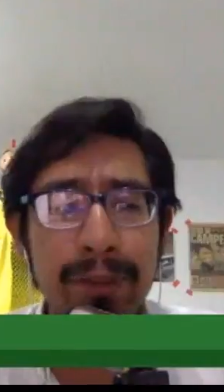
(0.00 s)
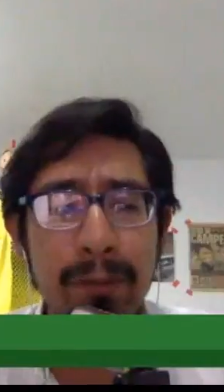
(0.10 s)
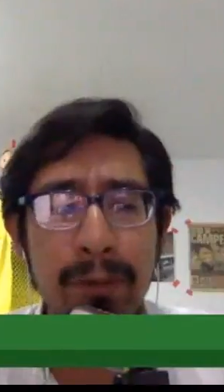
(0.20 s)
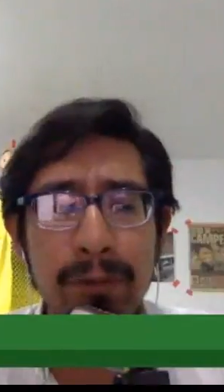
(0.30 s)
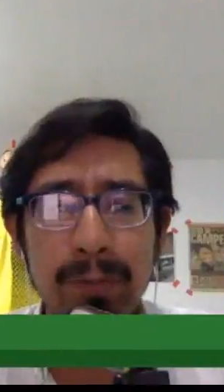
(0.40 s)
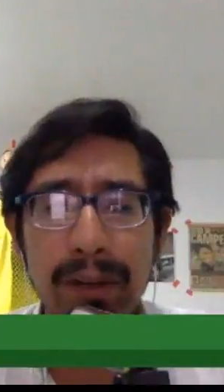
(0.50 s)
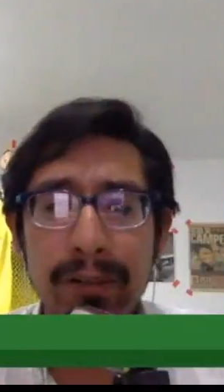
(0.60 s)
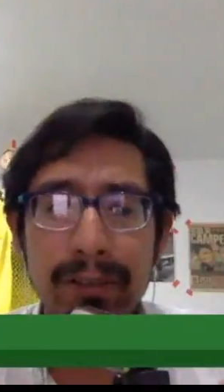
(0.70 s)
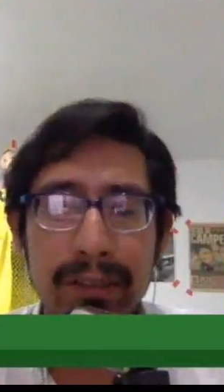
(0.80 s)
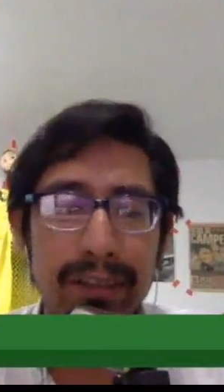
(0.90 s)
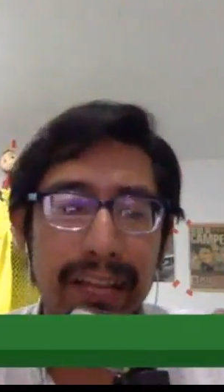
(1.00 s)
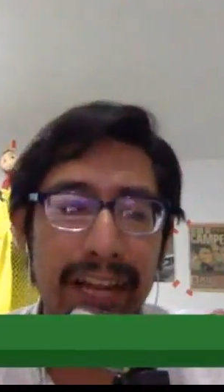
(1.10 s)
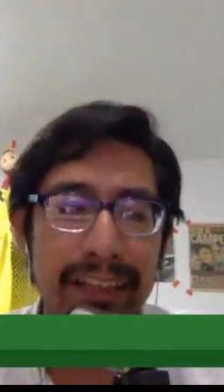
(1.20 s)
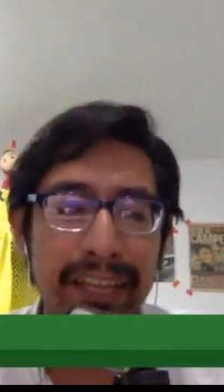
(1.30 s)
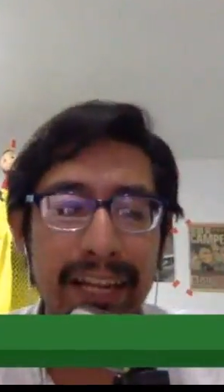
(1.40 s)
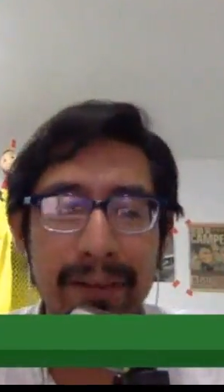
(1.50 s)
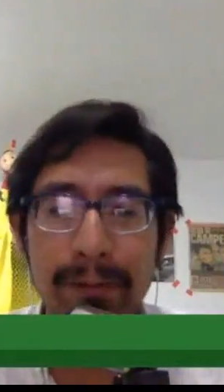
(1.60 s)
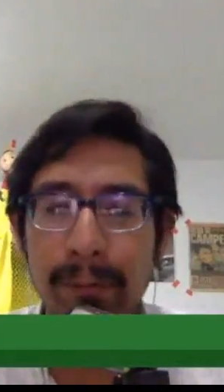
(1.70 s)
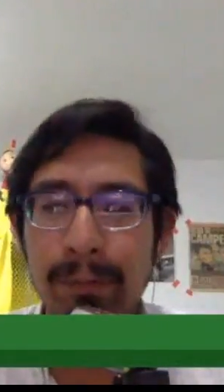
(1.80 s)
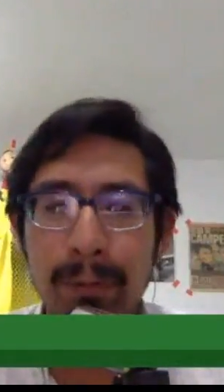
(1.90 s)
for the most part, the
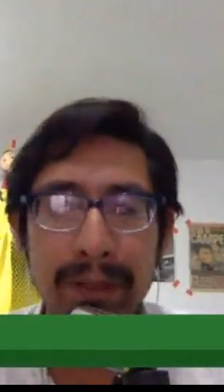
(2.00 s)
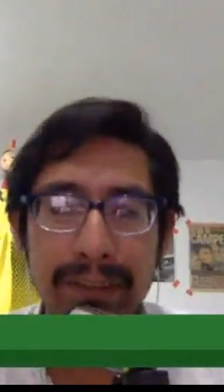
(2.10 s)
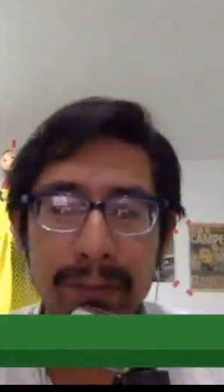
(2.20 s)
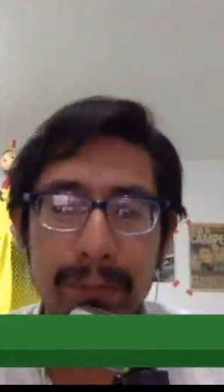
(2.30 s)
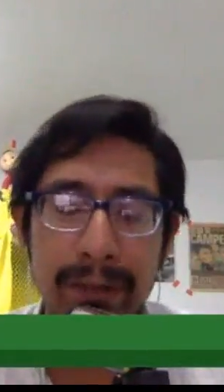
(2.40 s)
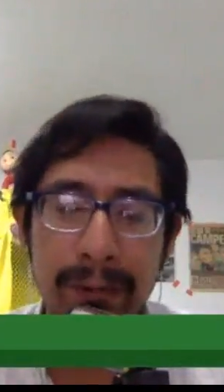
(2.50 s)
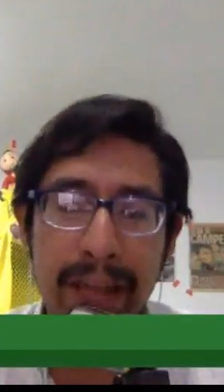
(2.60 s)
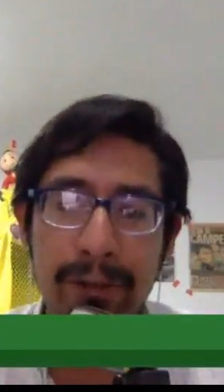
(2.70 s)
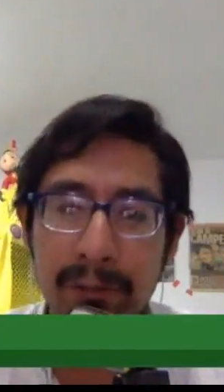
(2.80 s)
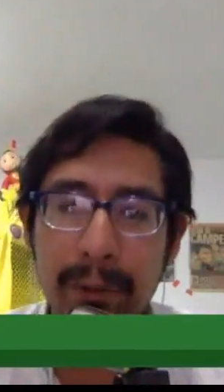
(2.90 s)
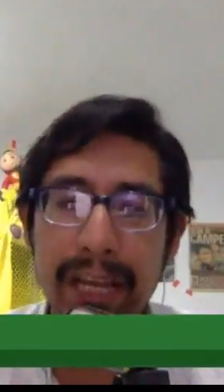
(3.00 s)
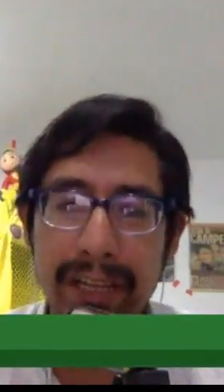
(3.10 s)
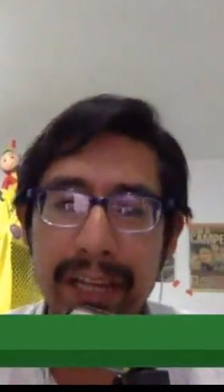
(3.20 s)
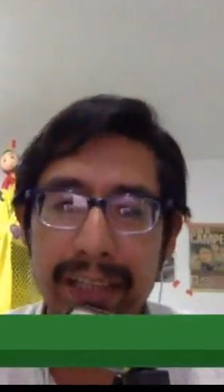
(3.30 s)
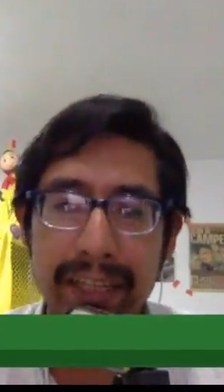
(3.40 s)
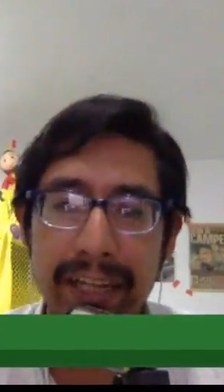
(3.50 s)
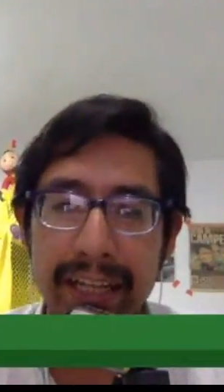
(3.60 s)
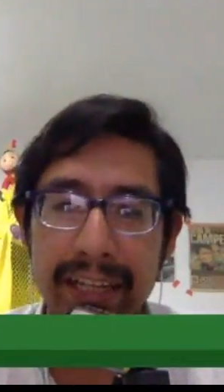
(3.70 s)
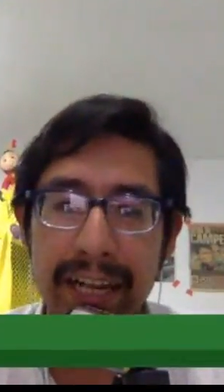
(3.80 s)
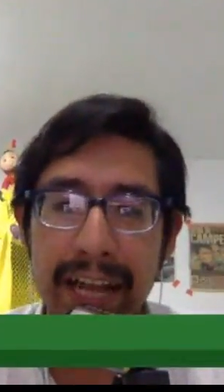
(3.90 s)
cantera from Pumas has been rather weak, I
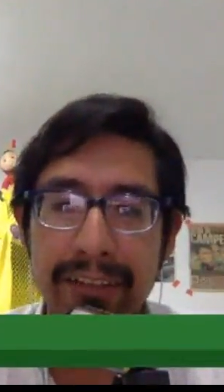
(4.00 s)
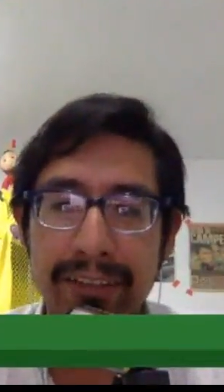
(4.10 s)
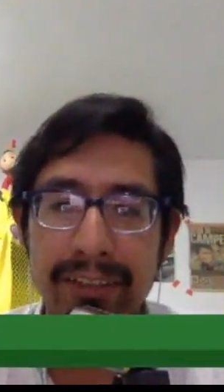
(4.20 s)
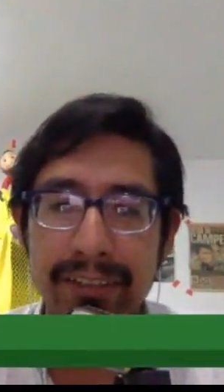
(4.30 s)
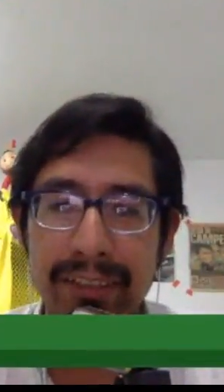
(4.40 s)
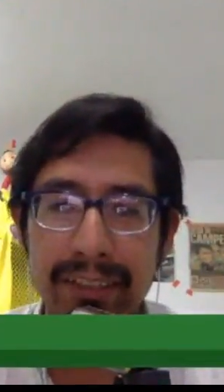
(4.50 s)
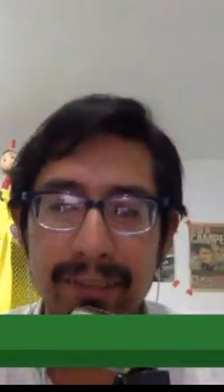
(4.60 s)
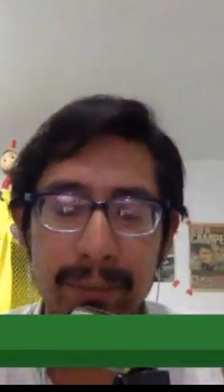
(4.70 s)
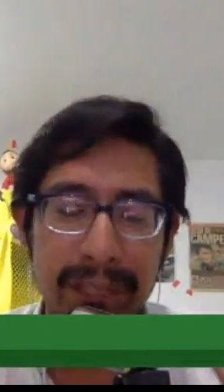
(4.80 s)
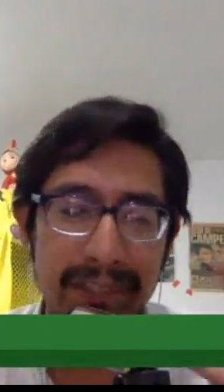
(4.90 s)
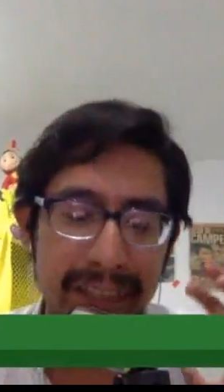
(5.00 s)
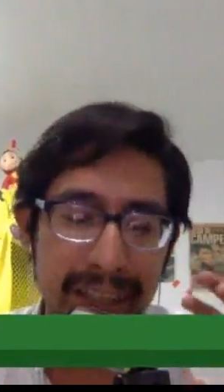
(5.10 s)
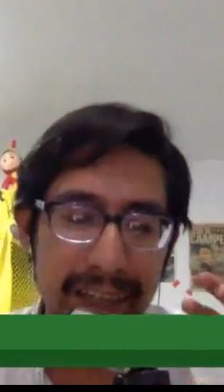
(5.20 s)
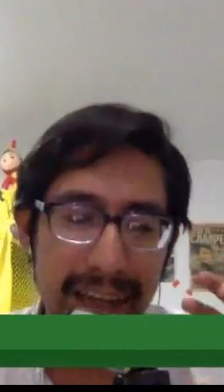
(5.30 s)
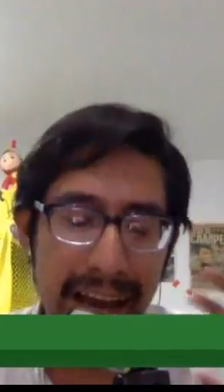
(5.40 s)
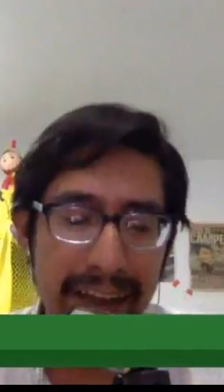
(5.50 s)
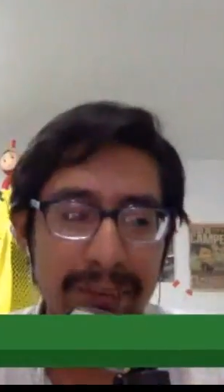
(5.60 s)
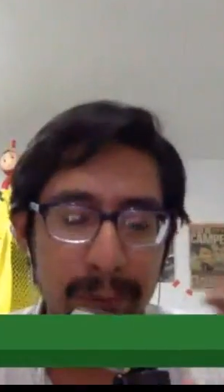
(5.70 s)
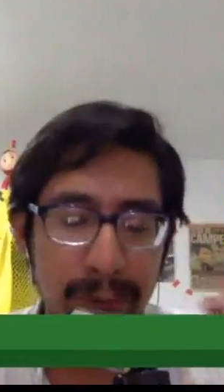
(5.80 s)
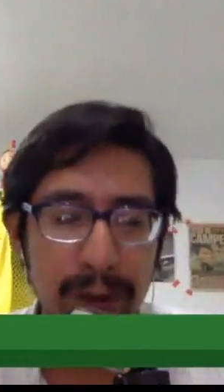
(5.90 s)
think, in the last years. It
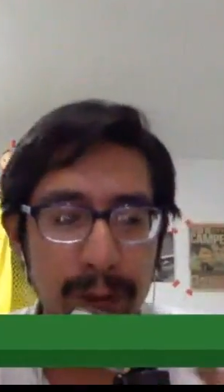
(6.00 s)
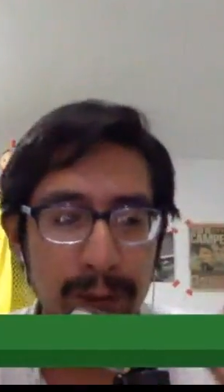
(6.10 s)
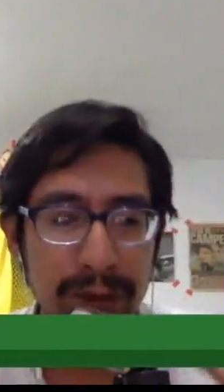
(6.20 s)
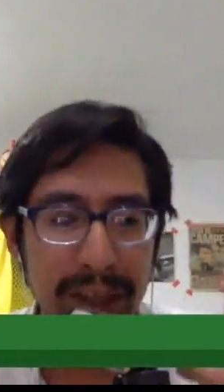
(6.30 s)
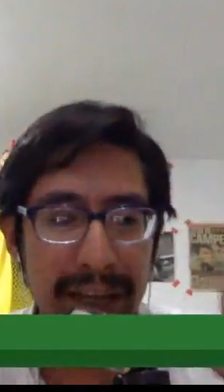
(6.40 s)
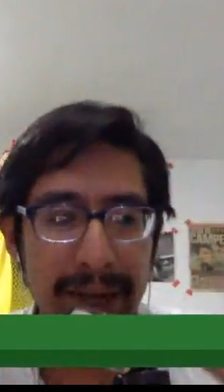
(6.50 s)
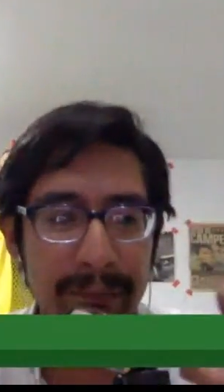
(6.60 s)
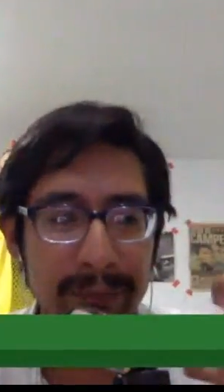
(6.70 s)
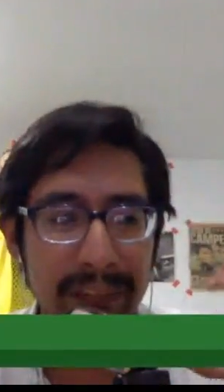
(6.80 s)
hasn't produced a